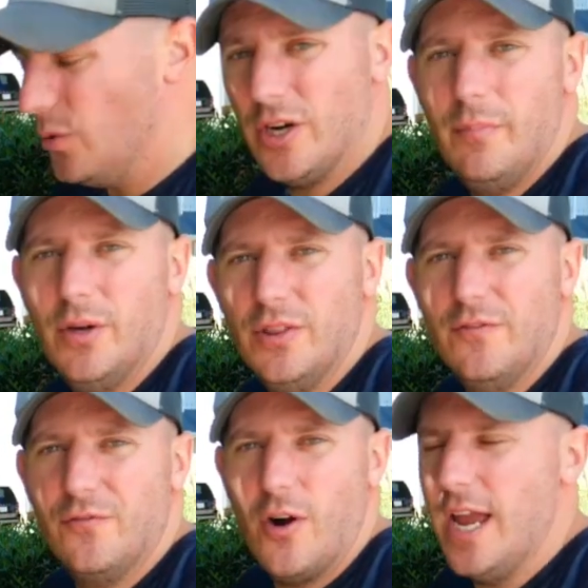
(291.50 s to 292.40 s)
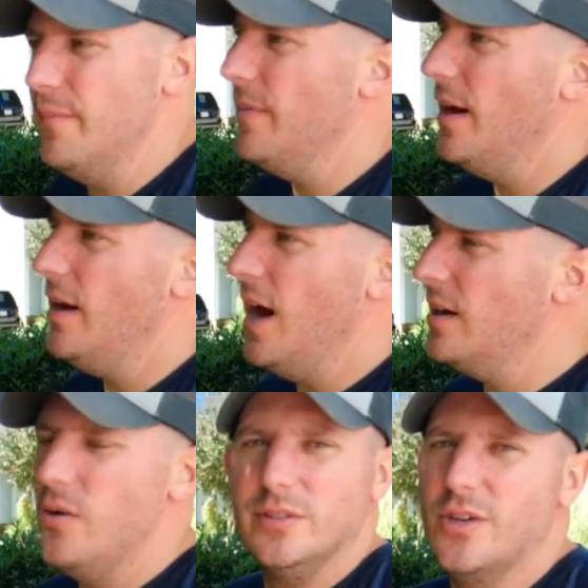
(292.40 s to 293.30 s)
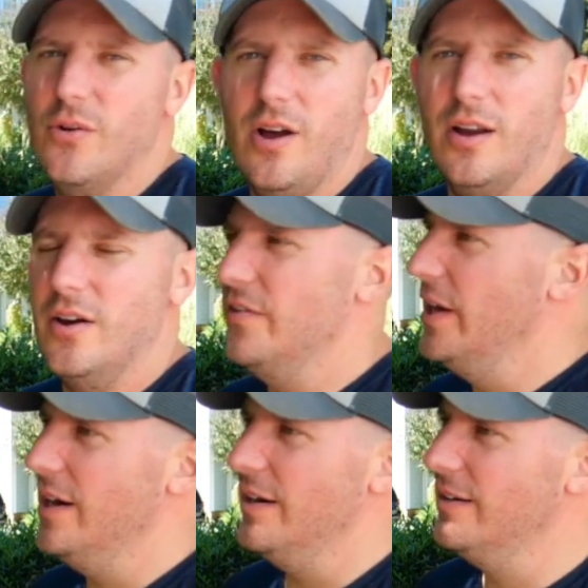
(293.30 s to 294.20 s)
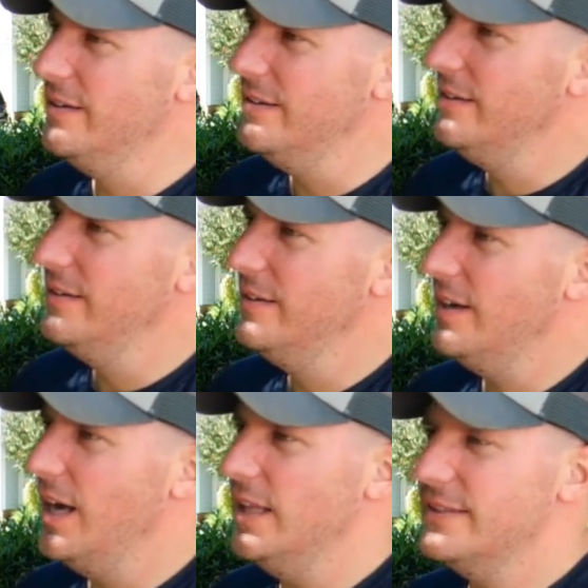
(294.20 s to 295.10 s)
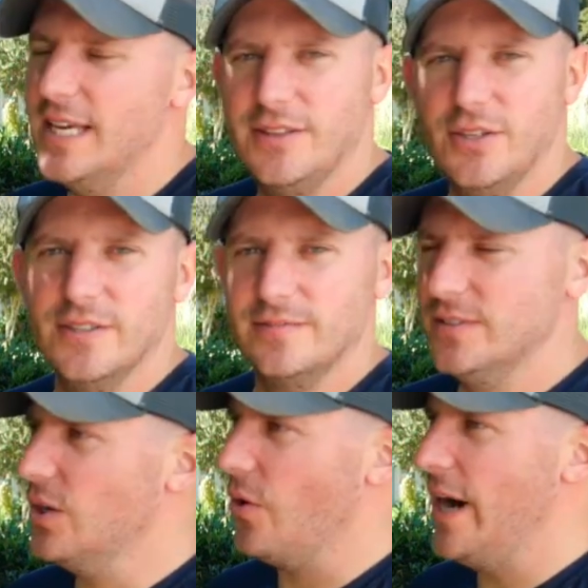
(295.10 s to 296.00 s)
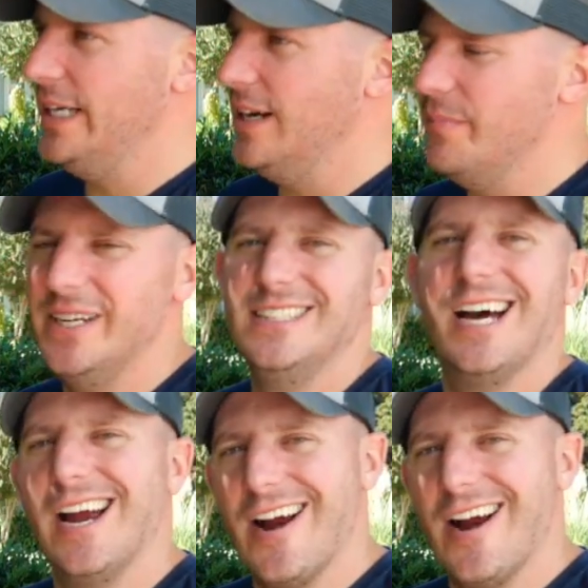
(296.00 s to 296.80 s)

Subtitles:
going to build the frame. I don't know what's going on over there. I think they're grinding up an entire